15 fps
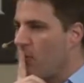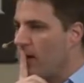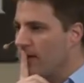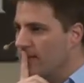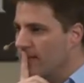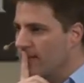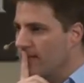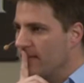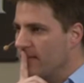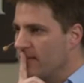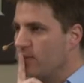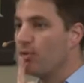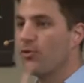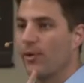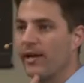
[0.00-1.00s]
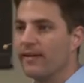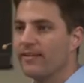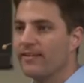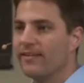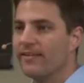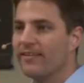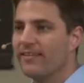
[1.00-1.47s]
One, two,
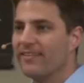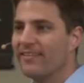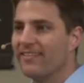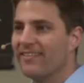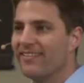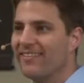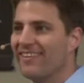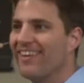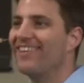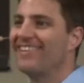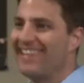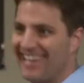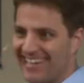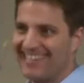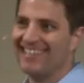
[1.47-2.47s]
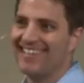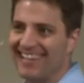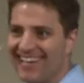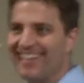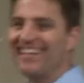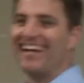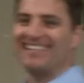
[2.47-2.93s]
three. Okay,
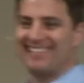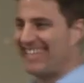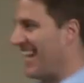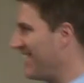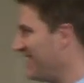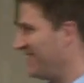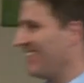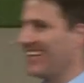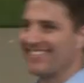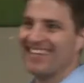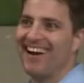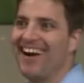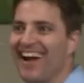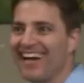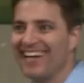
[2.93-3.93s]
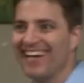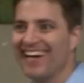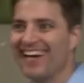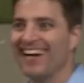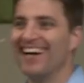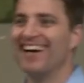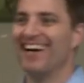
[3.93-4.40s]
nice sound effects. All right, yeah.